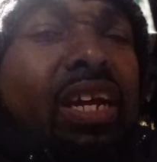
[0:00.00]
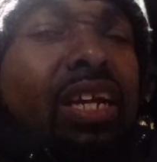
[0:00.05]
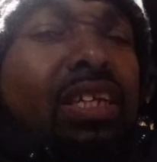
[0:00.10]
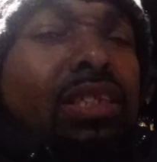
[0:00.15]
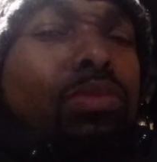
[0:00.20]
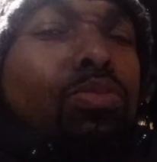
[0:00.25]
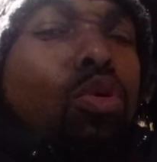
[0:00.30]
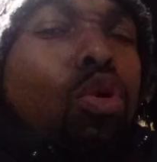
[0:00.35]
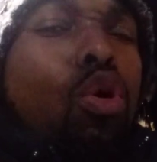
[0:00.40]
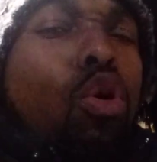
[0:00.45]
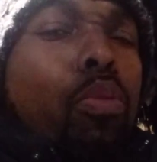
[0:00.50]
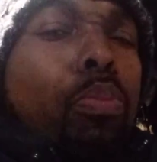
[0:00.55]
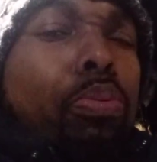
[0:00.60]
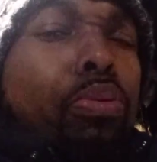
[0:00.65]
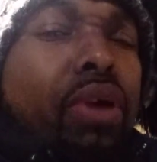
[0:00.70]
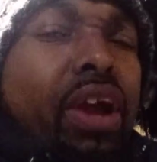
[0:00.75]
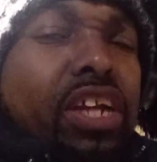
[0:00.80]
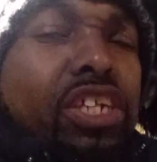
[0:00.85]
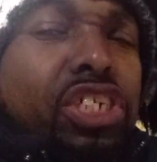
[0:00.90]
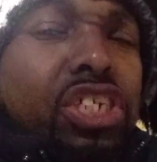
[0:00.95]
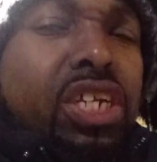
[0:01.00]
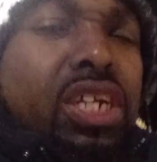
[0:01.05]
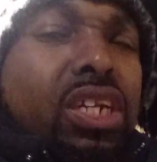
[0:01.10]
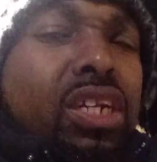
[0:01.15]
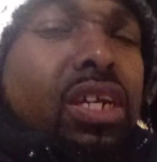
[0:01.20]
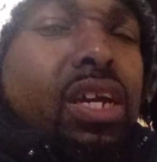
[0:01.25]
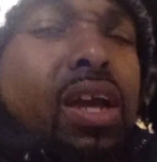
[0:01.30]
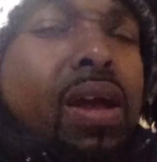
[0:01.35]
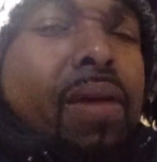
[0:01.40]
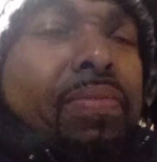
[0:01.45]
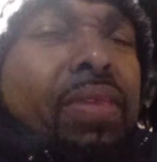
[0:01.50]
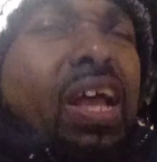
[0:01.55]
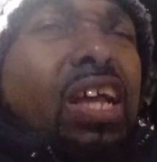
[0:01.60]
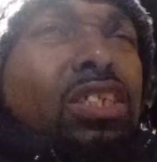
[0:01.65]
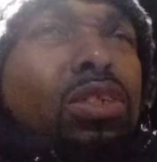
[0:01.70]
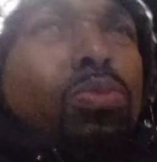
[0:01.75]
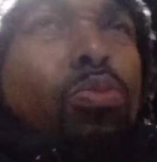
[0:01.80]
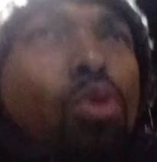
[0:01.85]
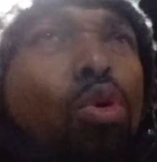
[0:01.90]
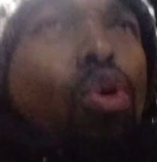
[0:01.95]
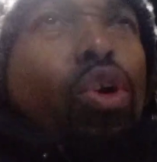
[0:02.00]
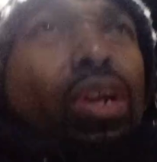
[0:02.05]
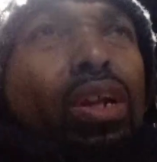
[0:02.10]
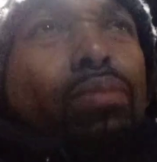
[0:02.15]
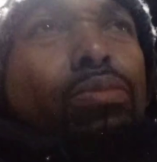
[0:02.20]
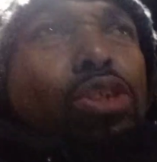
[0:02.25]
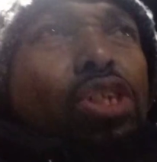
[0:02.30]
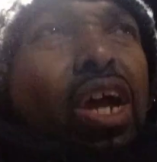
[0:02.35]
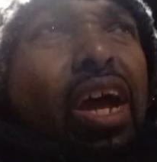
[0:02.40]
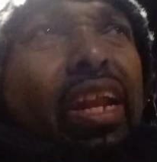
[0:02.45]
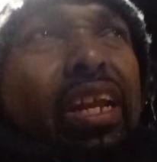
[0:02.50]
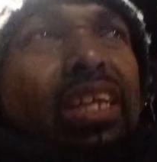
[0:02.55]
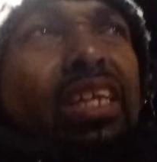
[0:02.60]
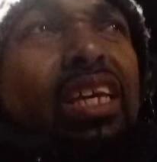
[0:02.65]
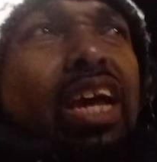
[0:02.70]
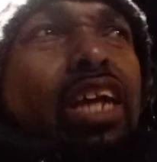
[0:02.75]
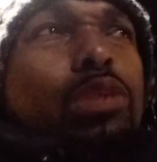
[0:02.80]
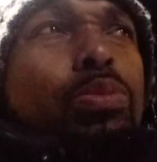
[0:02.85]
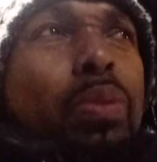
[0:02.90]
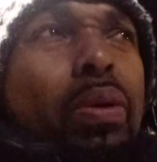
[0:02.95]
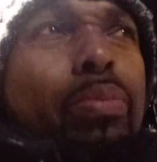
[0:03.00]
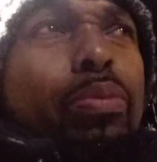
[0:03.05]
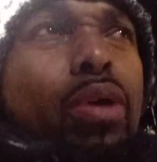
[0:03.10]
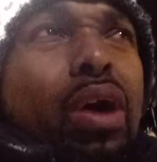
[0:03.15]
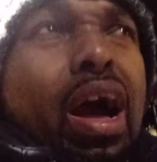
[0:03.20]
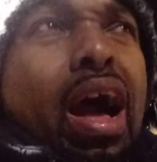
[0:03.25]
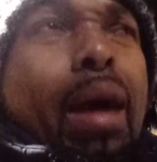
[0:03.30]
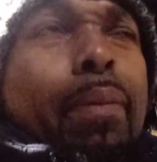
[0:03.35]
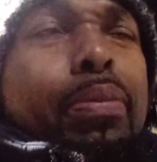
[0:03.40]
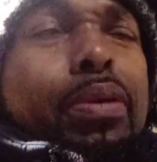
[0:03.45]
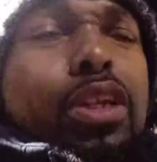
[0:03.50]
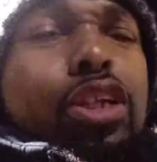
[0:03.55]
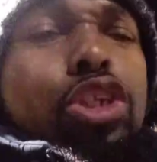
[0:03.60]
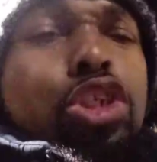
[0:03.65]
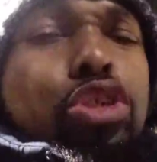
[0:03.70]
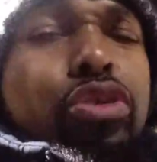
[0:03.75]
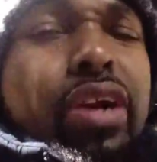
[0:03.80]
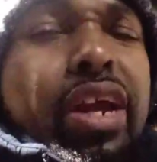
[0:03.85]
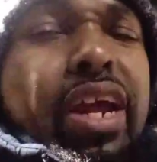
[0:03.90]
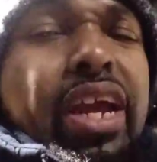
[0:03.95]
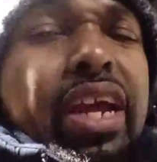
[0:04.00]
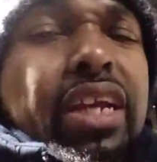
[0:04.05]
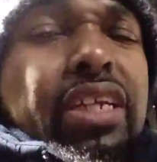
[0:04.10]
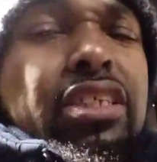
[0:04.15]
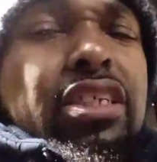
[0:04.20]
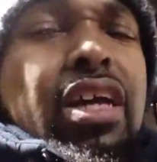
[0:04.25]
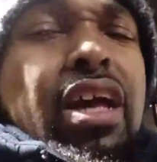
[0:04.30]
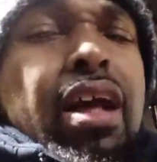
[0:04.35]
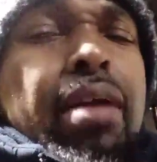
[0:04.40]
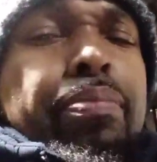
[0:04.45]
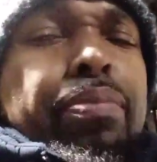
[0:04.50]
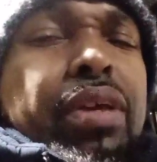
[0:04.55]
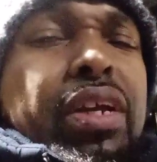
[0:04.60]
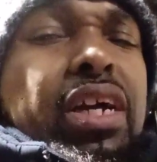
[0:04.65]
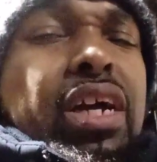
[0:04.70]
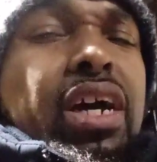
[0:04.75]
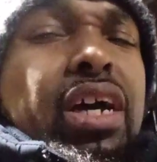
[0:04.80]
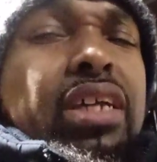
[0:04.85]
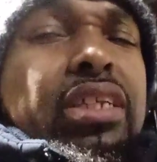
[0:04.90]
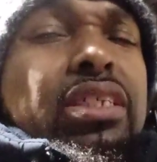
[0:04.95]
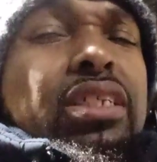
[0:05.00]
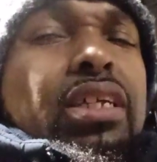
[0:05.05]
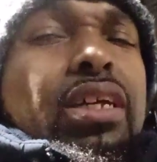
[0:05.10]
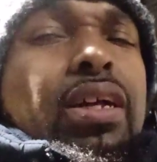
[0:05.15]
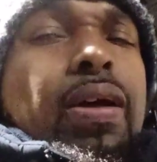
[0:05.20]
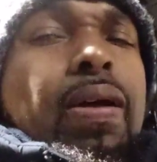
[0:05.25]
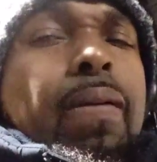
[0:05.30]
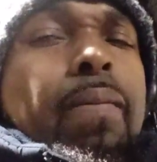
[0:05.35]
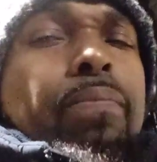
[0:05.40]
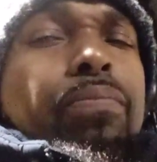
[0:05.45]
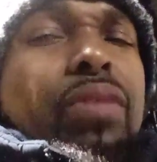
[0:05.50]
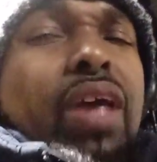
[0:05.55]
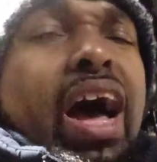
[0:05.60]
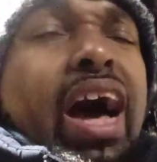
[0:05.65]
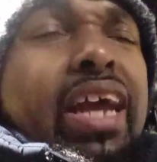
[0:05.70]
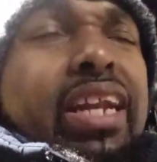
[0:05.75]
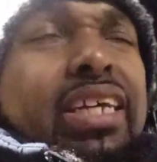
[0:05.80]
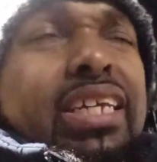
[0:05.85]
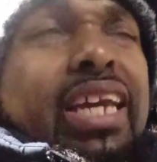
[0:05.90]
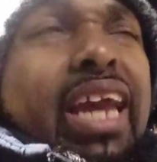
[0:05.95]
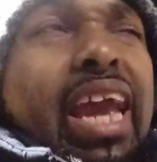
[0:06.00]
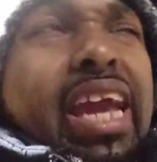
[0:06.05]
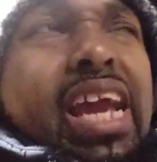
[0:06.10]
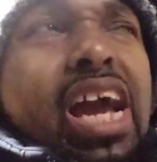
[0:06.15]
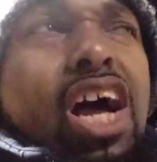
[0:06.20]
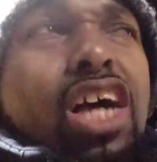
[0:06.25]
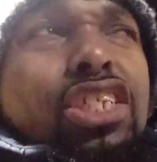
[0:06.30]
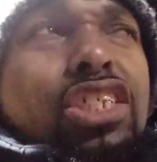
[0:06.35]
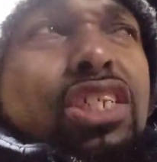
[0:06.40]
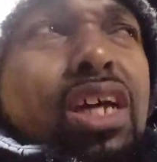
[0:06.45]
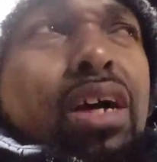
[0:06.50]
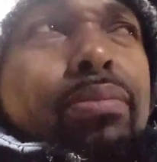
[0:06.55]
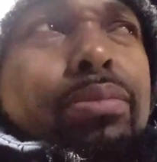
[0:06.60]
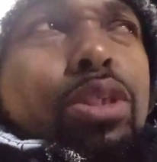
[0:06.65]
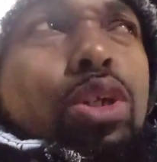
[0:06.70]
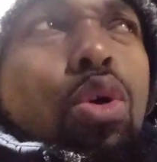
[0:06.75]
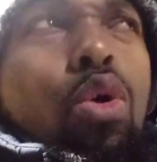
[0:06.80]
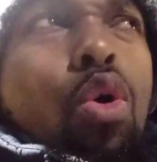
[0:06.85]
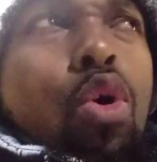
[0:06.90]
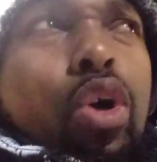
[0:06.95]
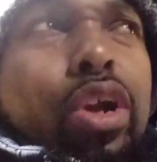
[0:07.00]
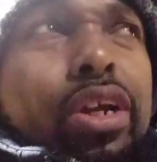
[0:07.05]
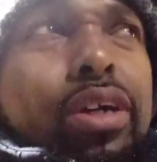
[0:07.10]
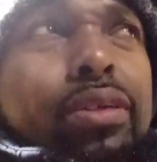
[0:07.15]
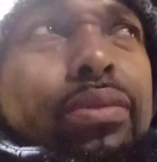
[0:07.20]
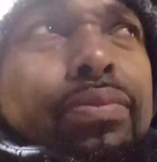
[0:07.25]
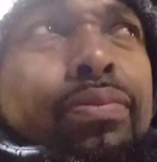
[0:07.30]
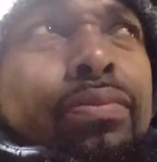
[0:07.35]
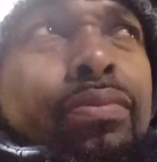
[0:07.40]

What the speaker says: that's more oppression, that's more of them trying to catch people hopping the trains, because out of chaos comes order.